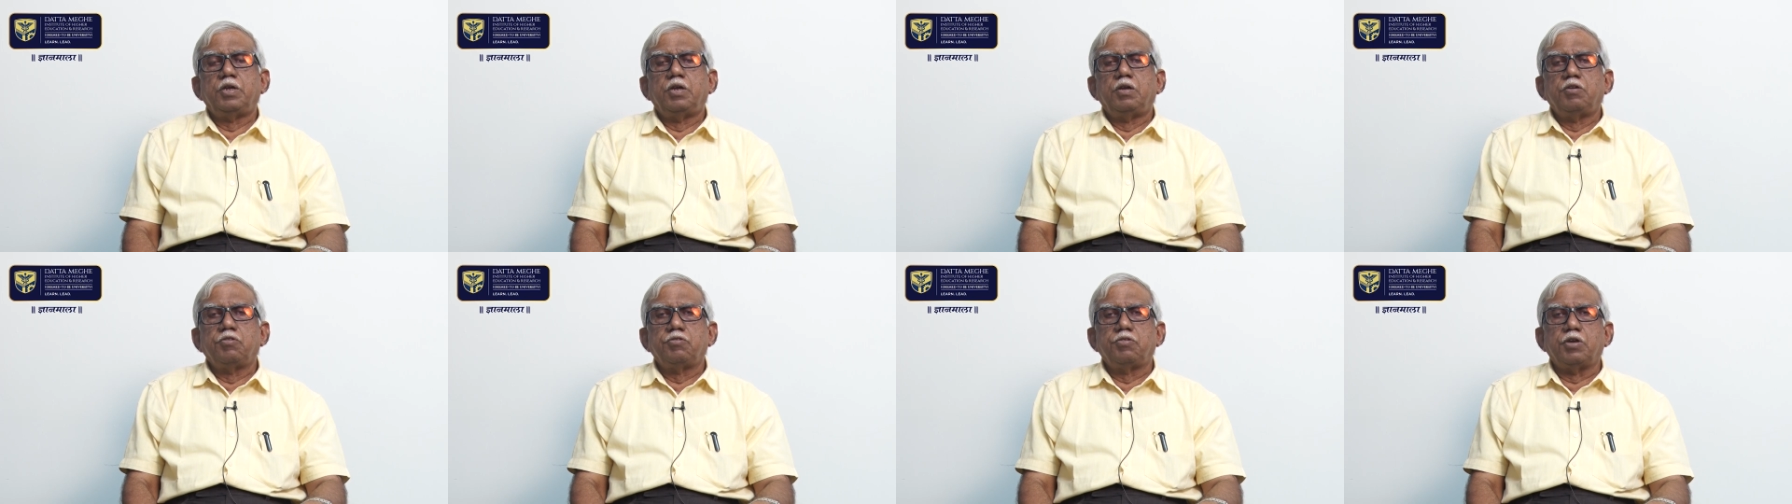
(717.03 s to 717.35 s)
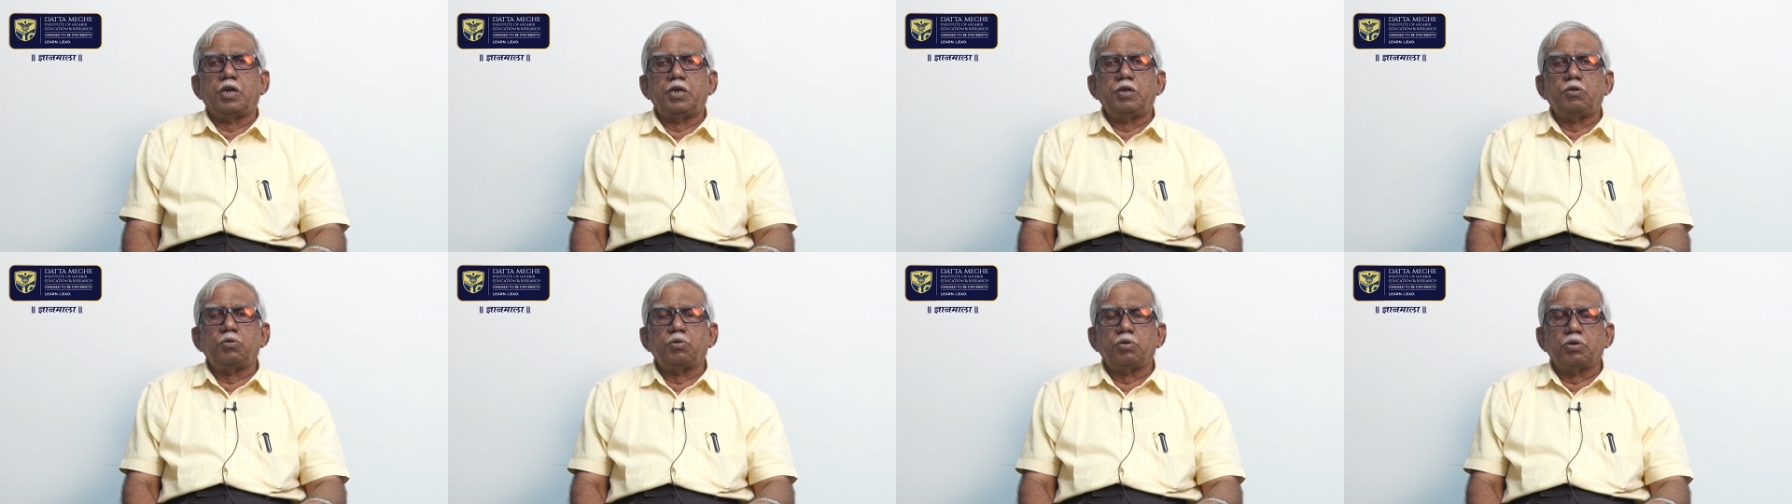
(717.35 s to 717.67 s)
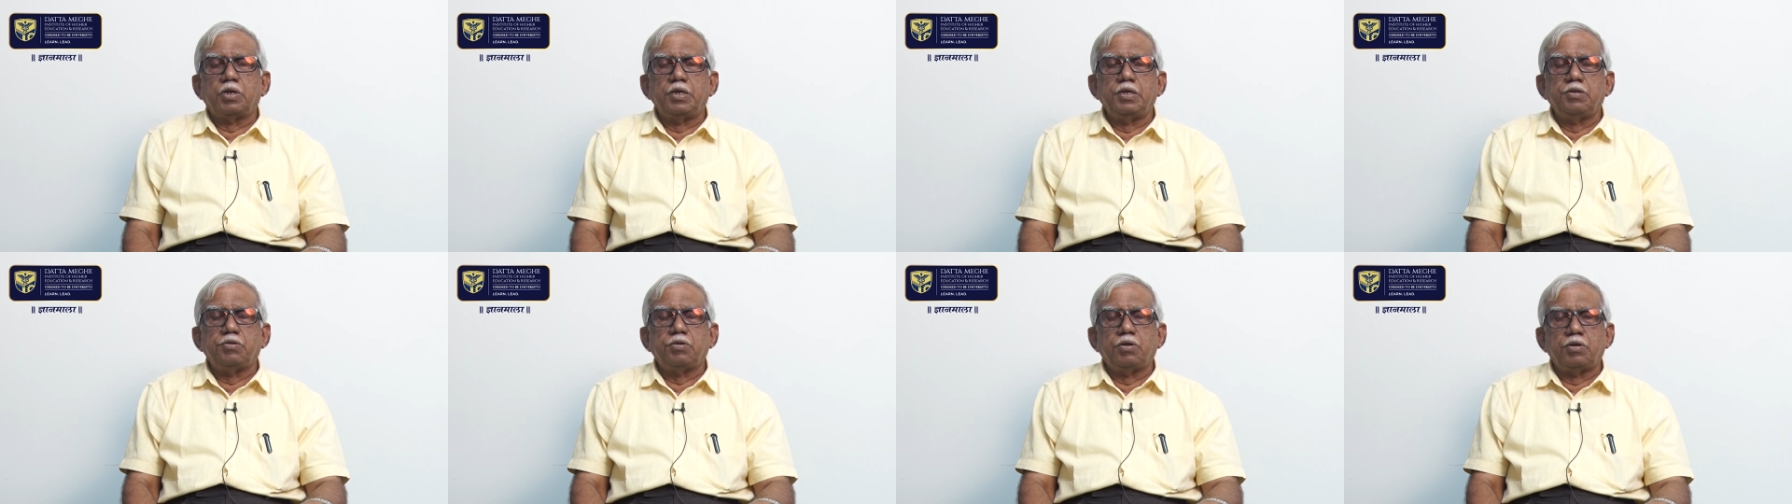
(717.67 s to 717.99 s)

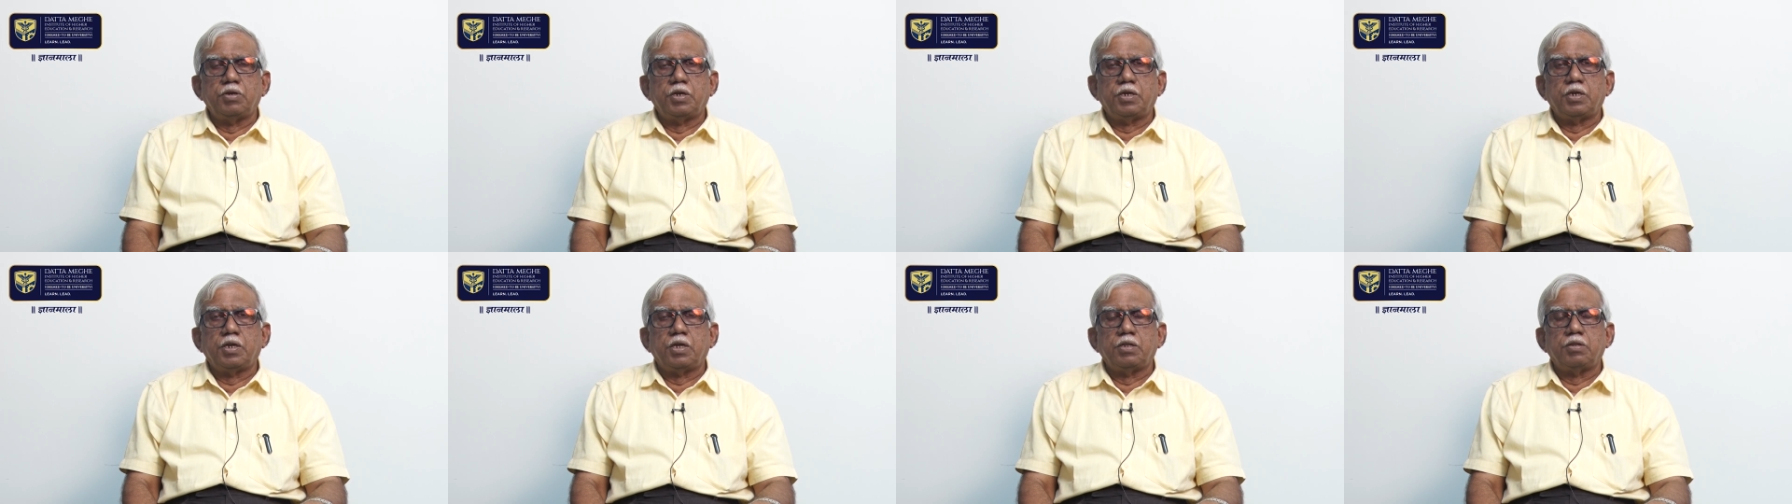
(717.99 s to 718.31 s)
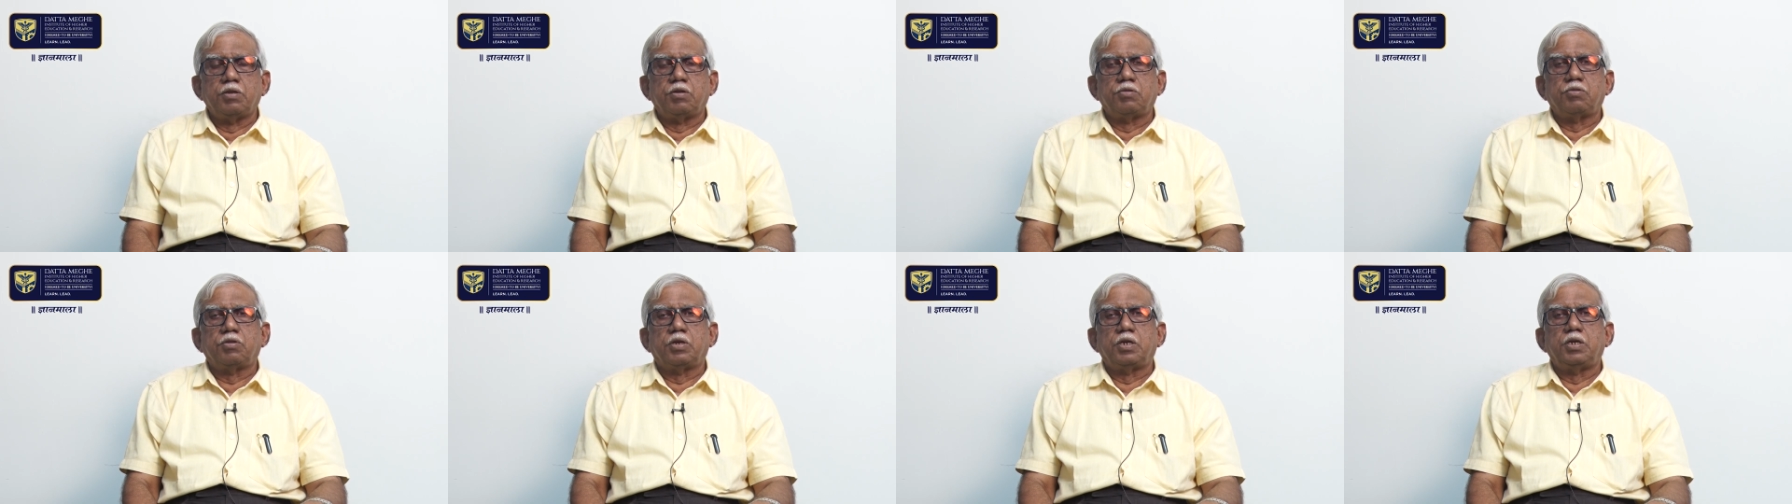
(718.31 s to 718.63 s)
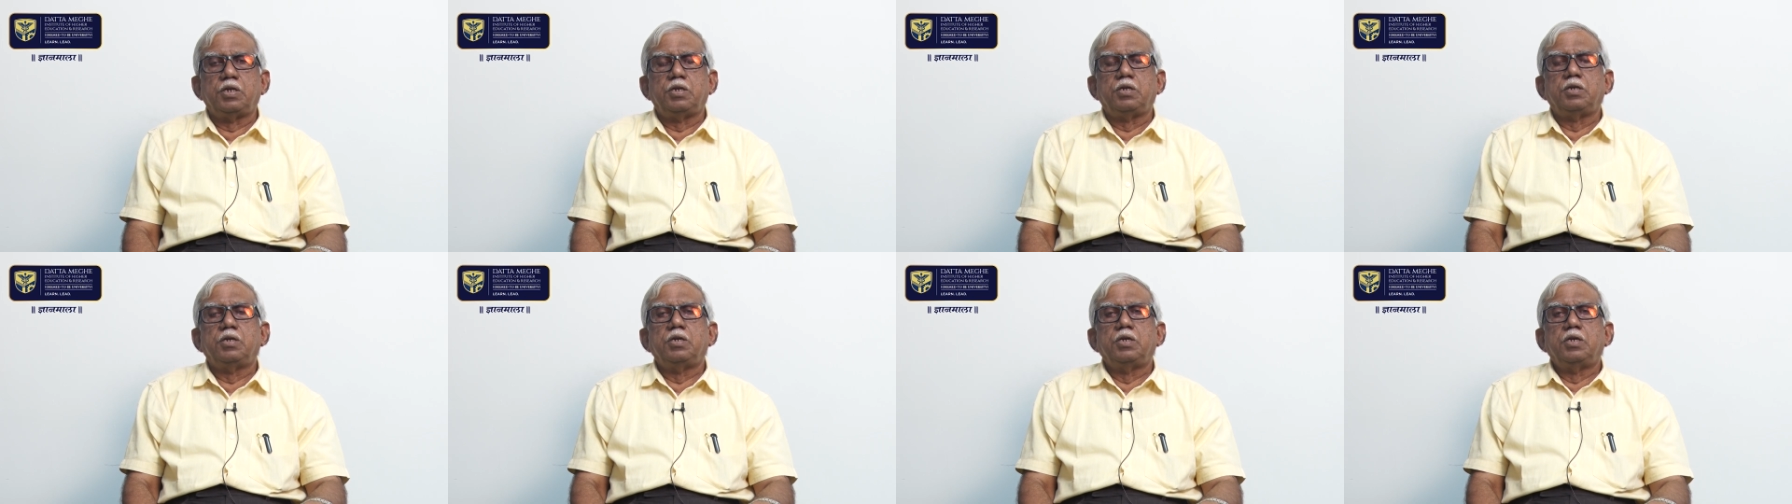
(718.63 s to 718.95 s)
cytokines on another
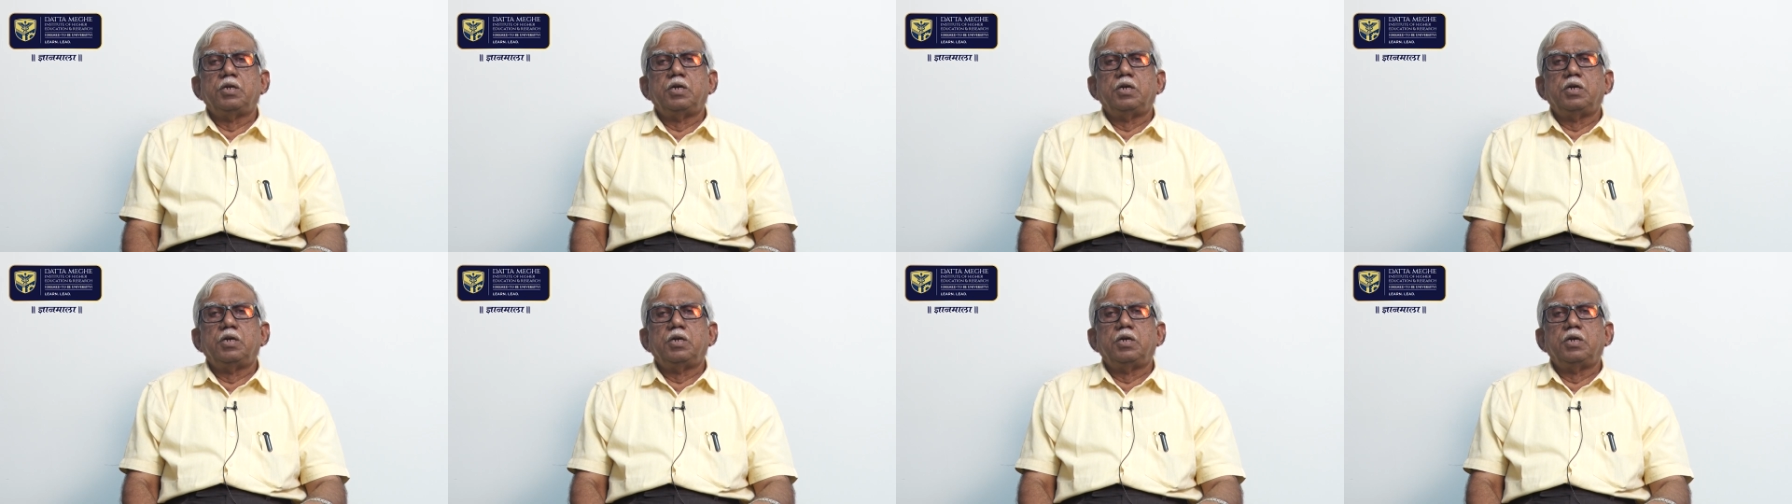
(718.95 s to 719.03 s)
side